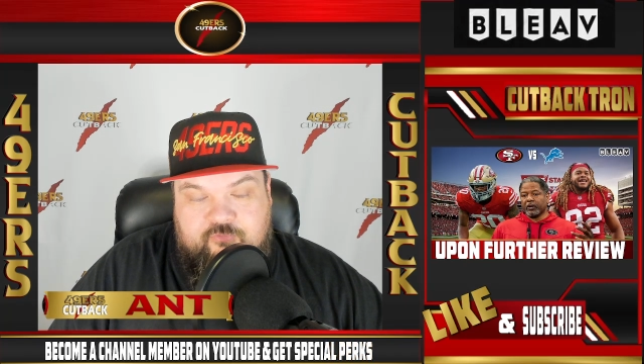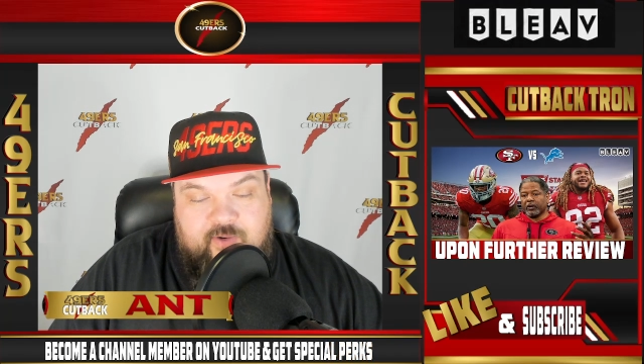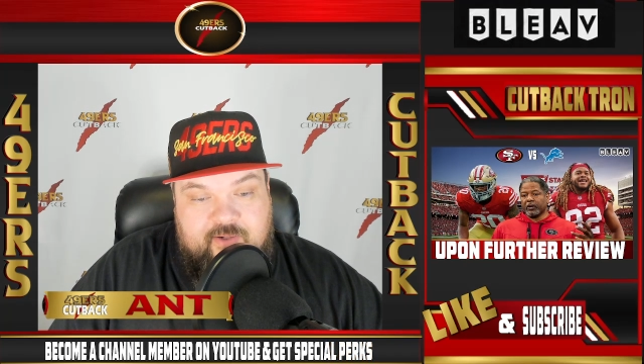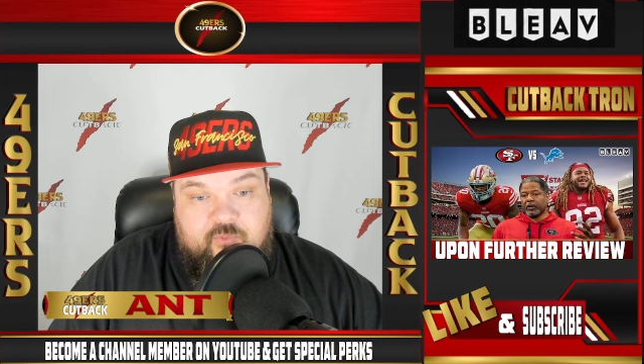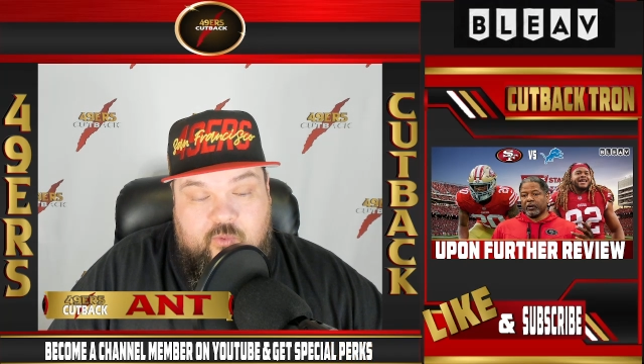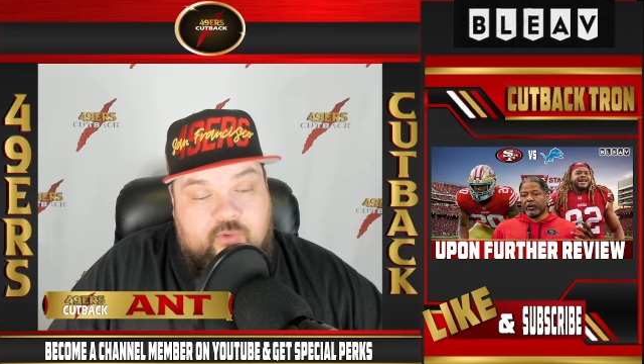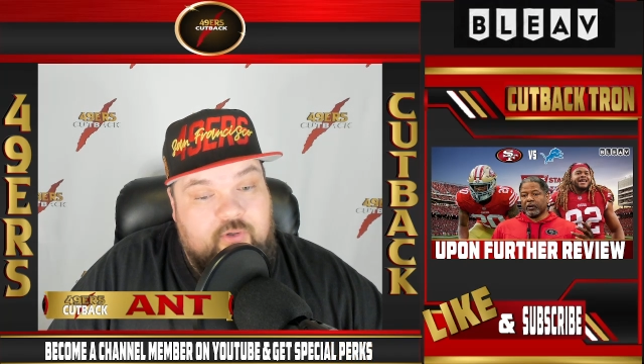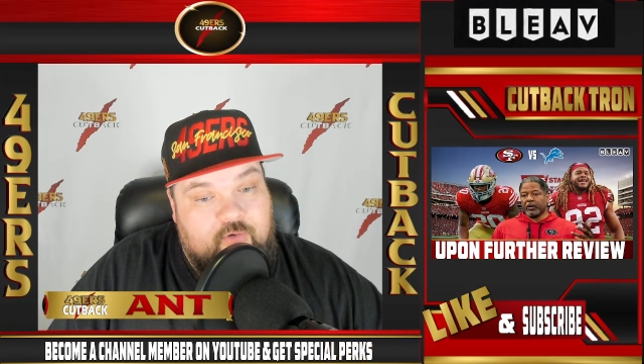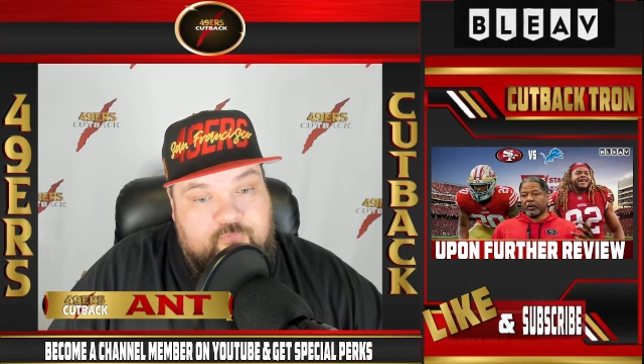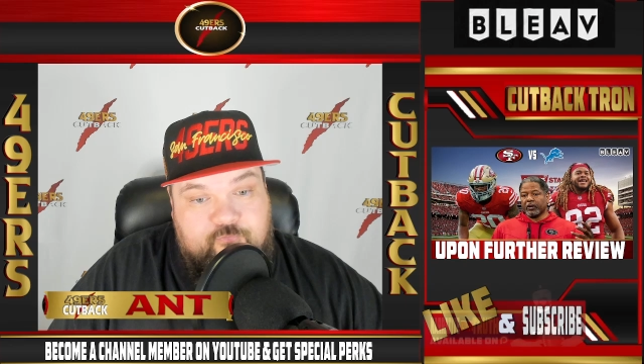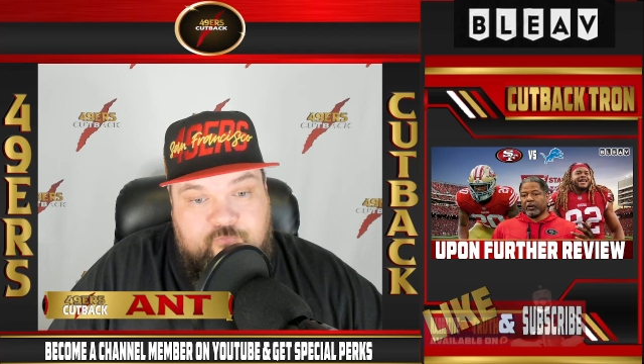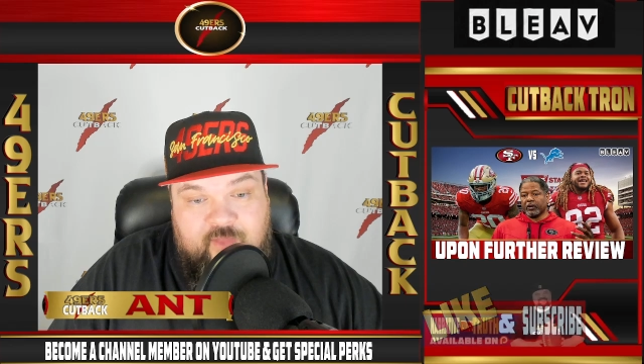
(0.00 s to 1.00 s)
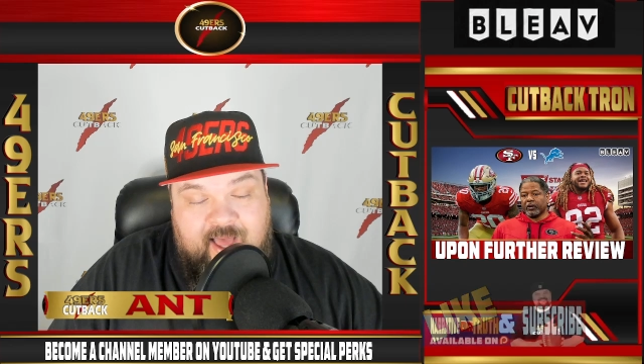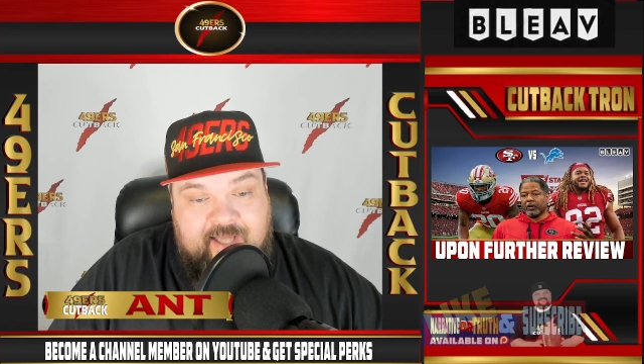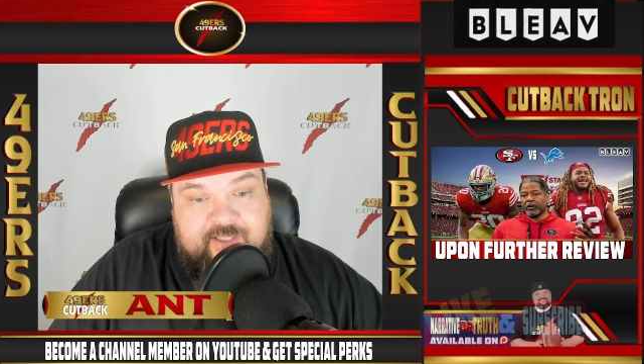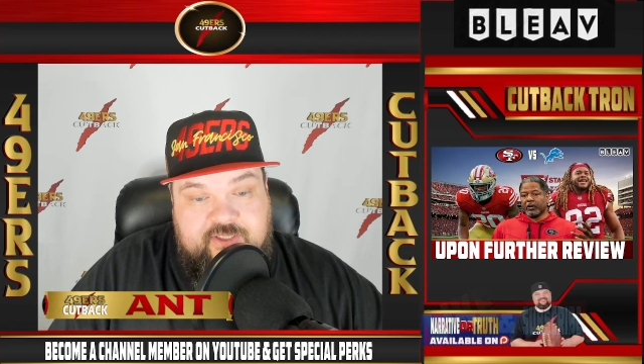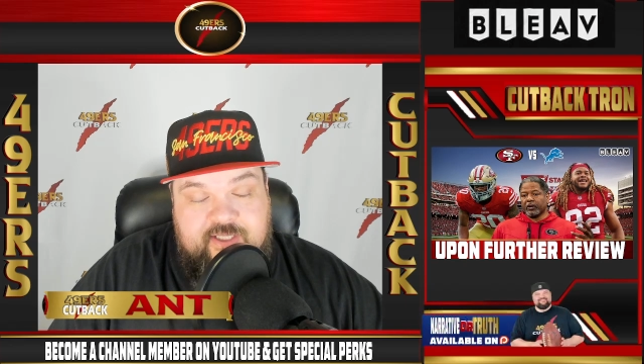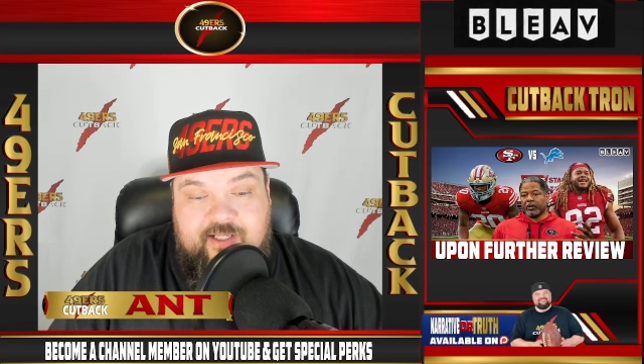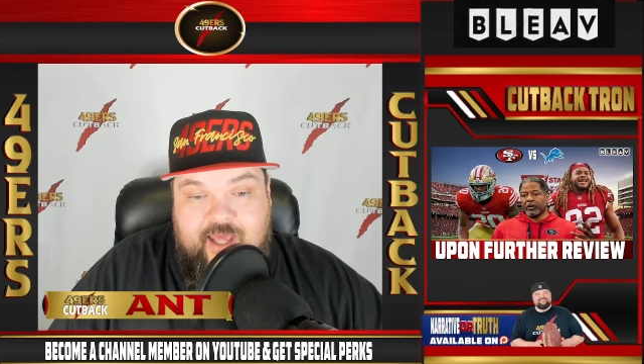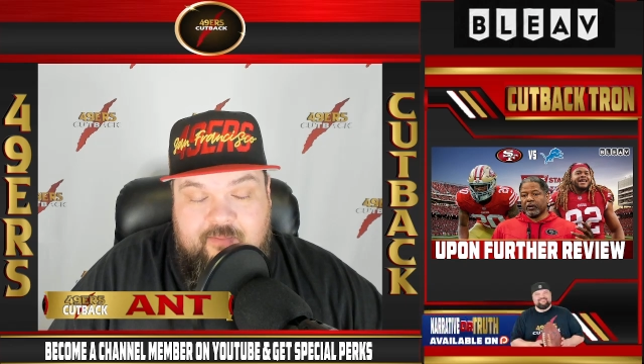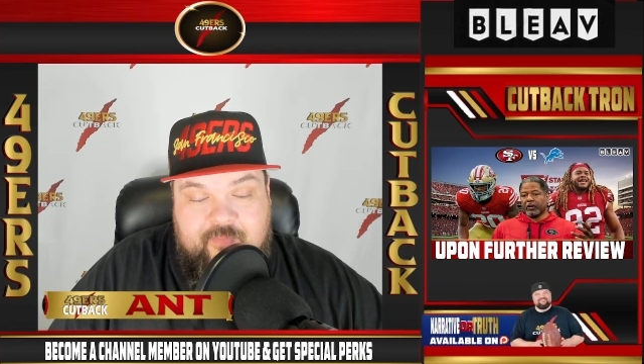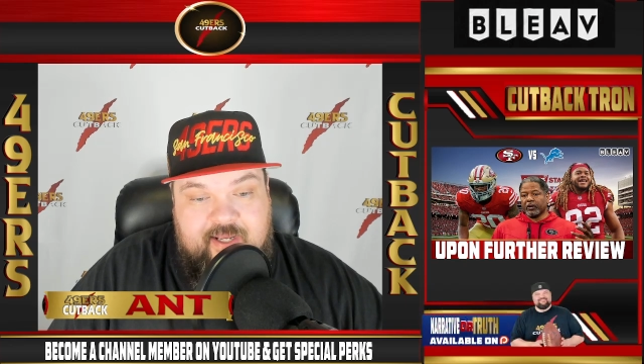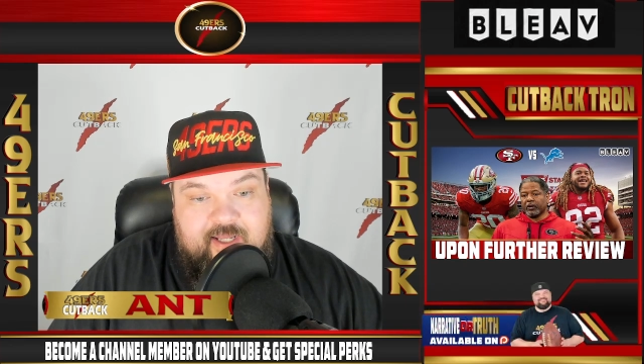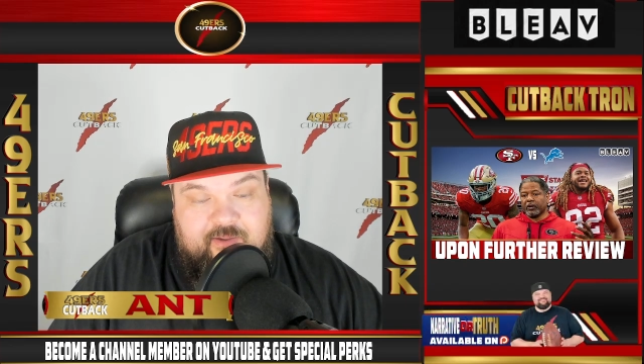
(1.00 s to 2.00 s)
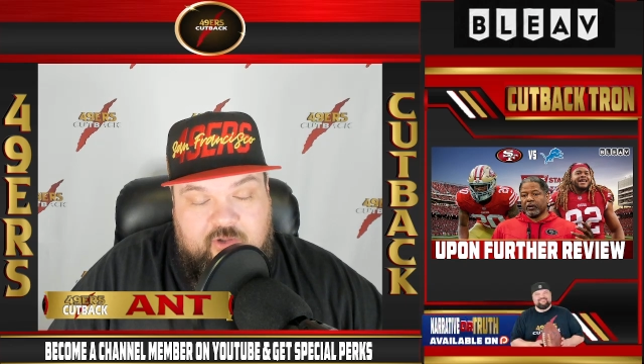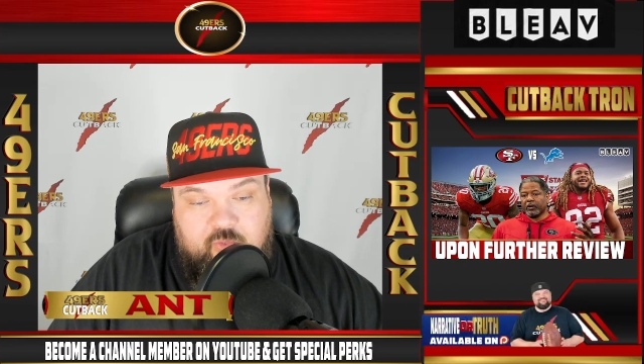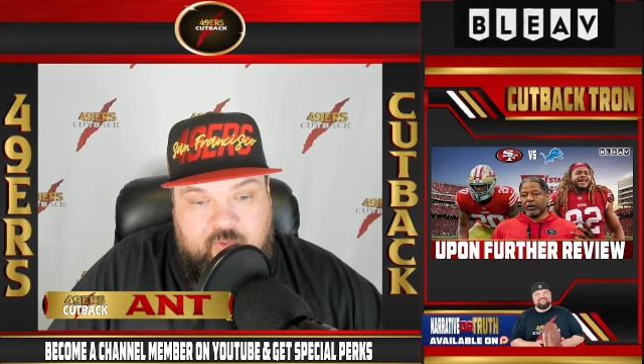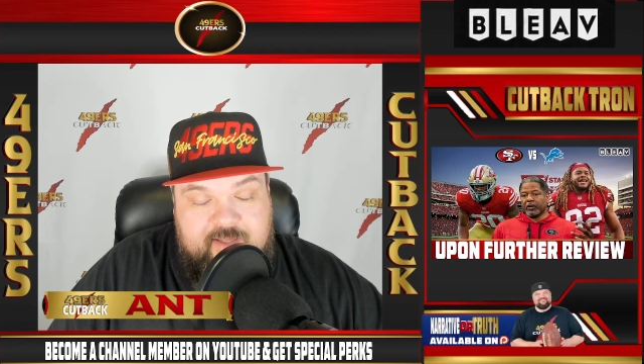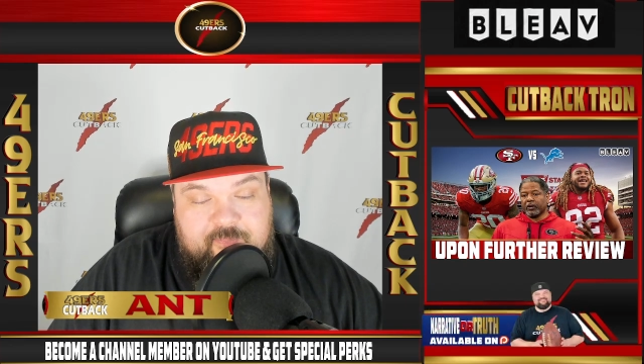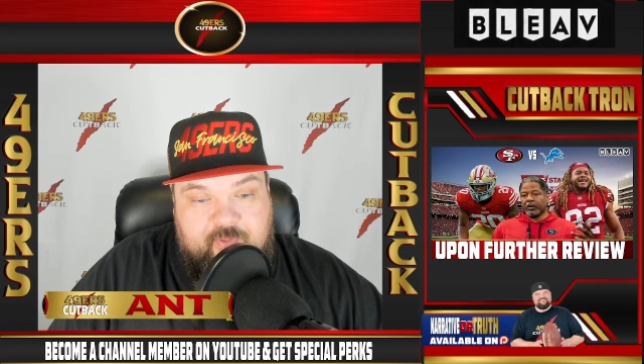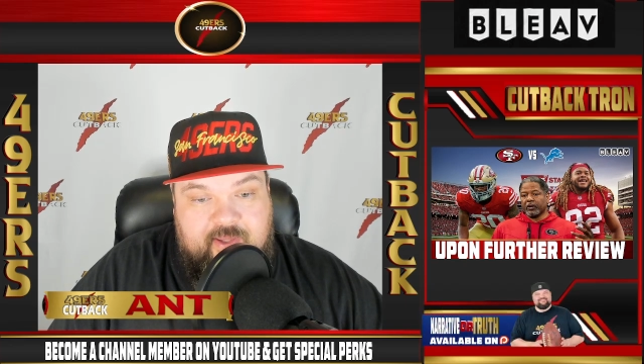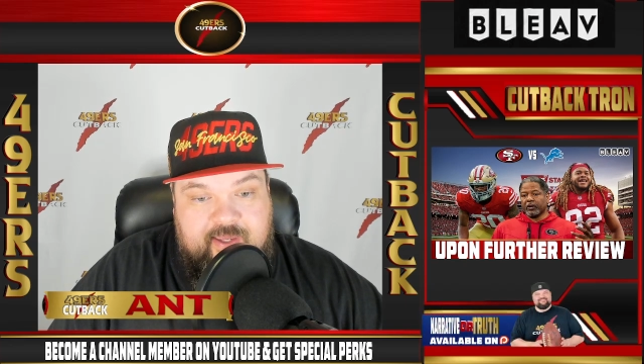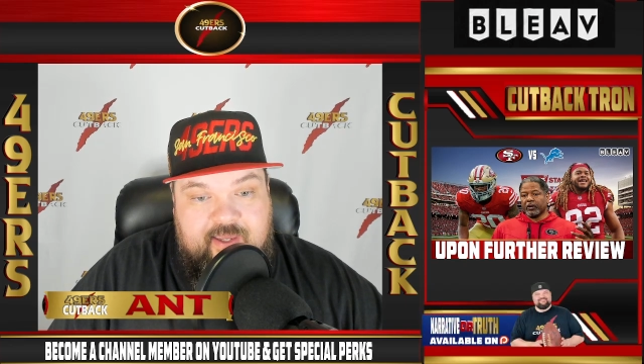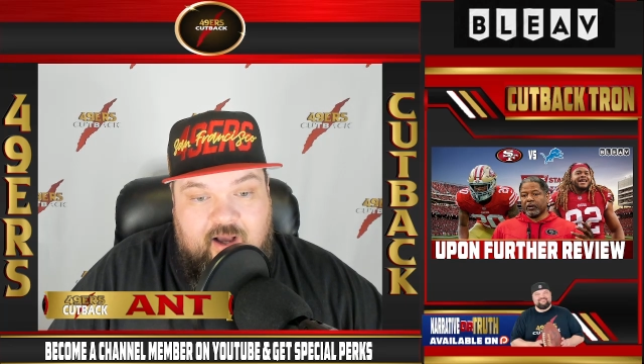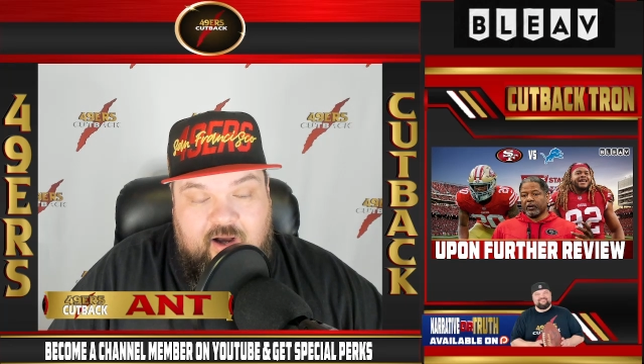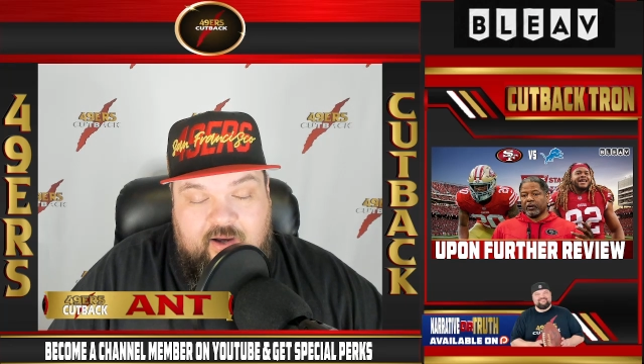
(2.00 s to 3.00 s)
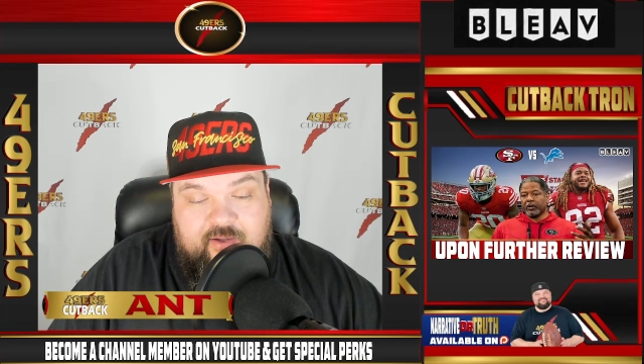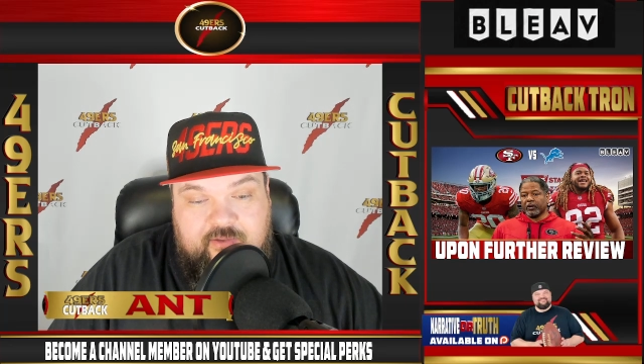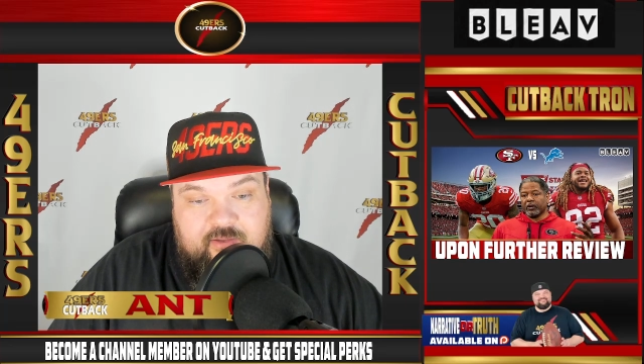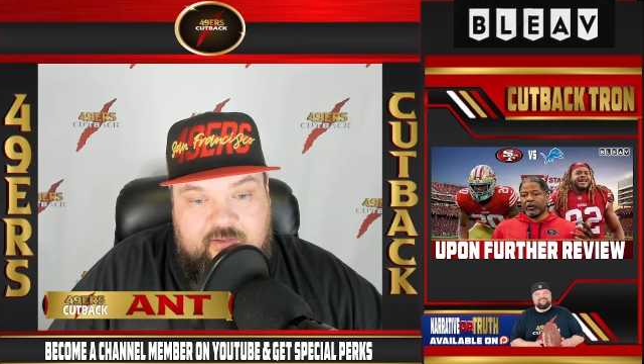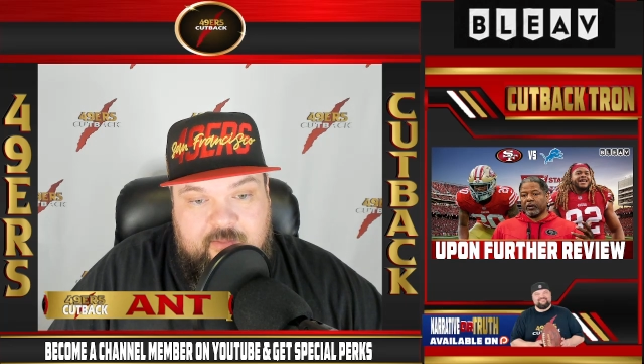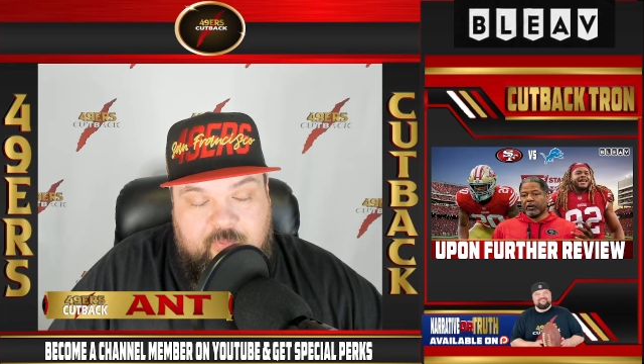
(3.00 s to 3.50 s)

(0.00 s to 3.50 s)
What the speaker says: Fred Warner flashed in and made a great play on